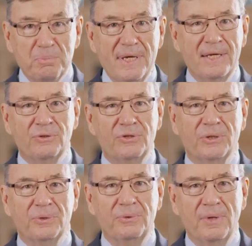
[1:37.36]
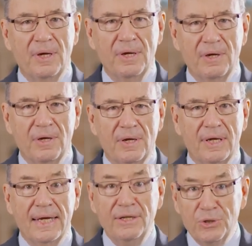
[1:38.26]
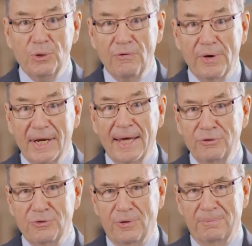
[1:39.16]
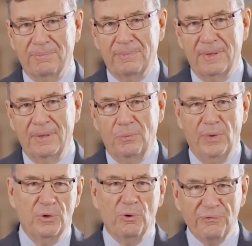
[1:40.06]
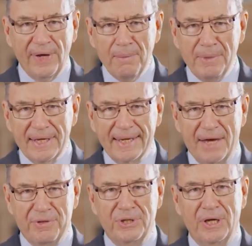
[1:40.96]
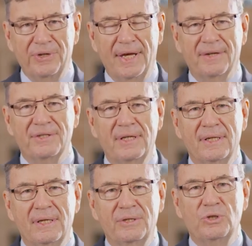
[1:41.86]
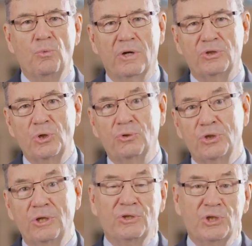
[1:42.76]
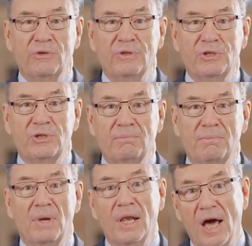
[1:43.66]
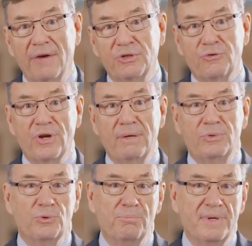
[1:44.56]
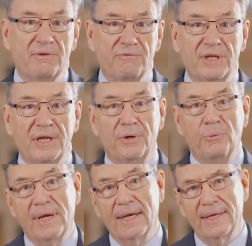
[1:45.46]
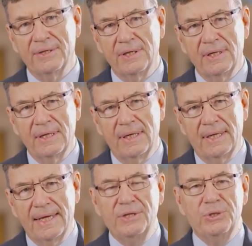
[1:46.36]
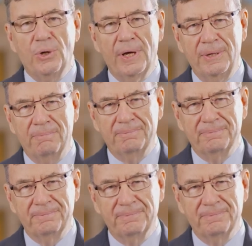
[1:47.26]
speaking to you into your very lounge room, where your family are gathered, no doubt, to watch your church service live streamed or being videoed, relayed into your home.